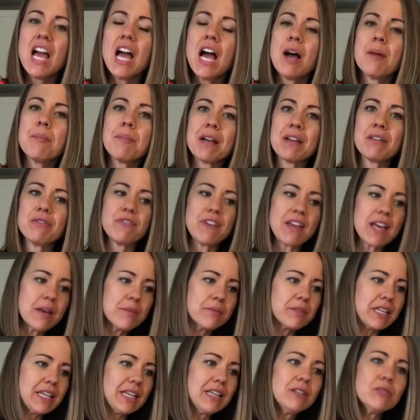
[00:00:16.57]
My
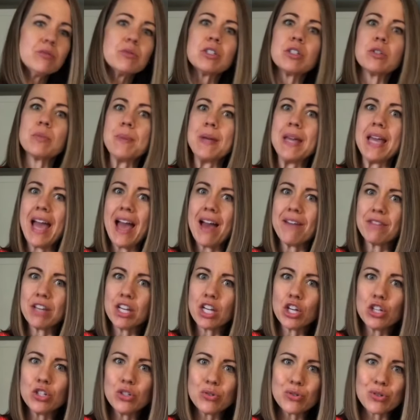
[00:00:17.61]
family will be having
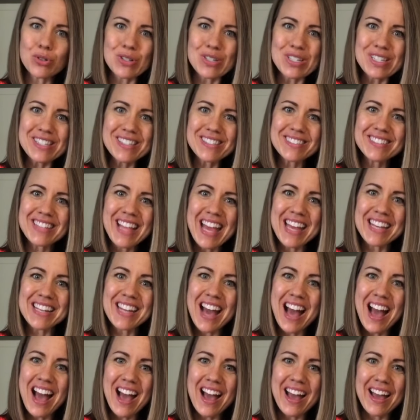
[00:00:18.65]
noodles and
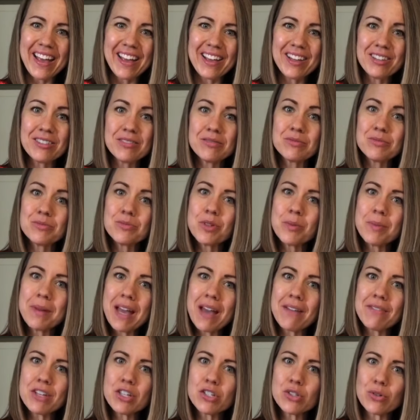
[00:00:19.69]
I will be
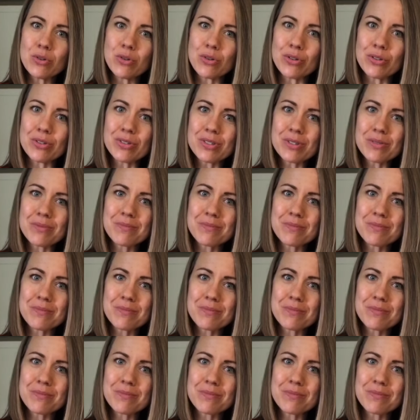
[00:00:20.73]
having zoodles.